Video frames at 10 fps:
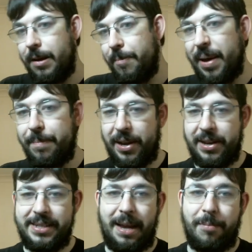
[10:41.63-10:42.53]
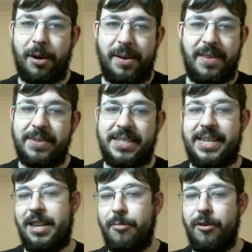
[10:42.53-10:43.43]
but because they probably have never
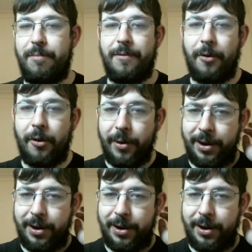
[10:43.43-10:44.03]
seen the move before,